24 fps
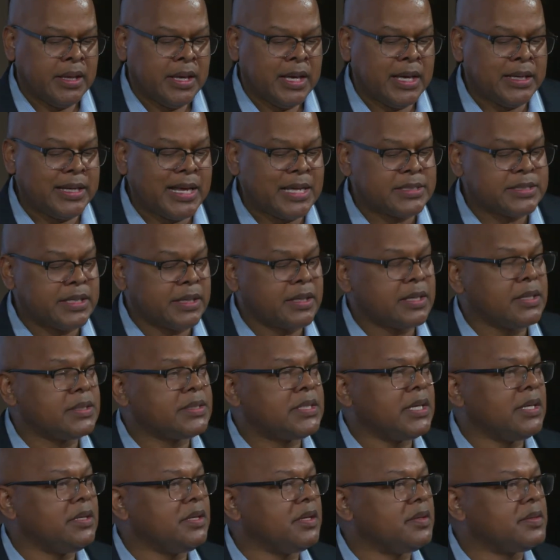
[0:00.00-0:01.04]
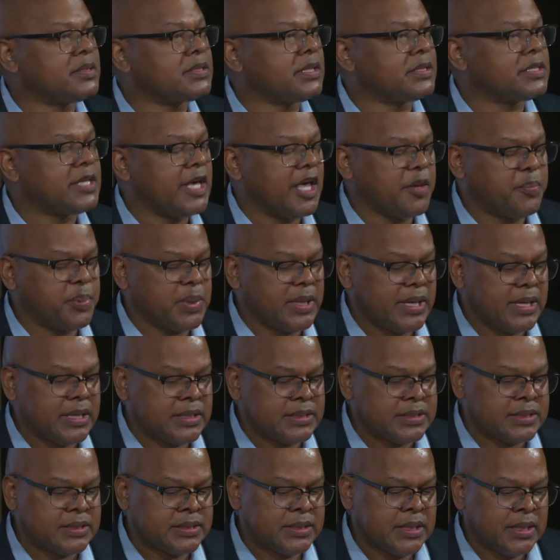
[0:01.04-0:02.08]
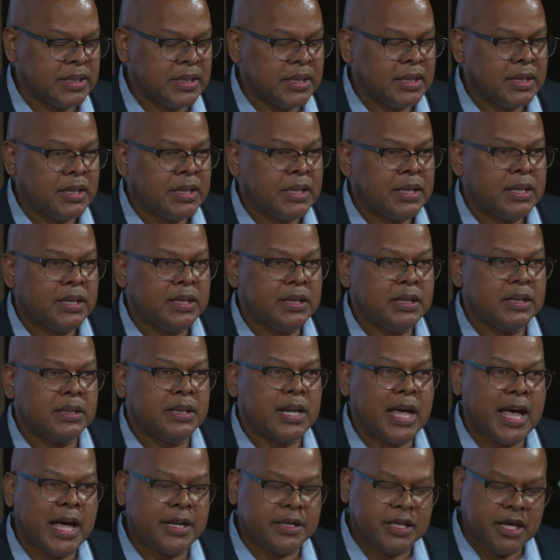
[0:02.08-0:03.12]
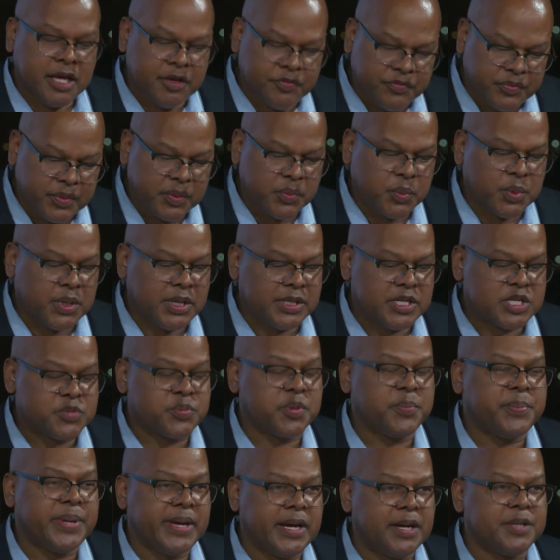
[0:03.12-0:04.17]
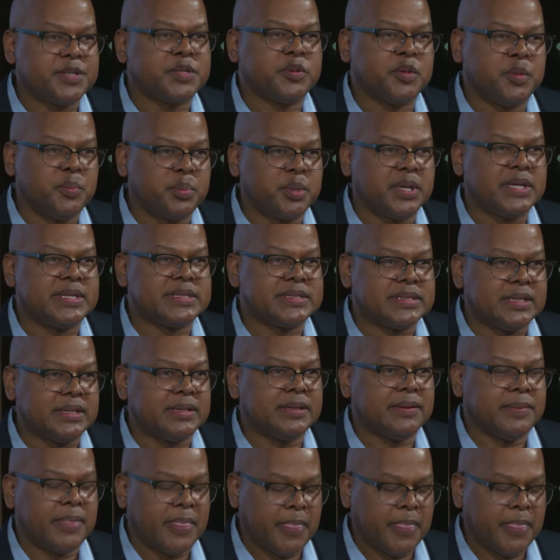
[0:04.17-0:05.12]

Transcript: And as it continues to take place, not everyone is prepared to embrace it.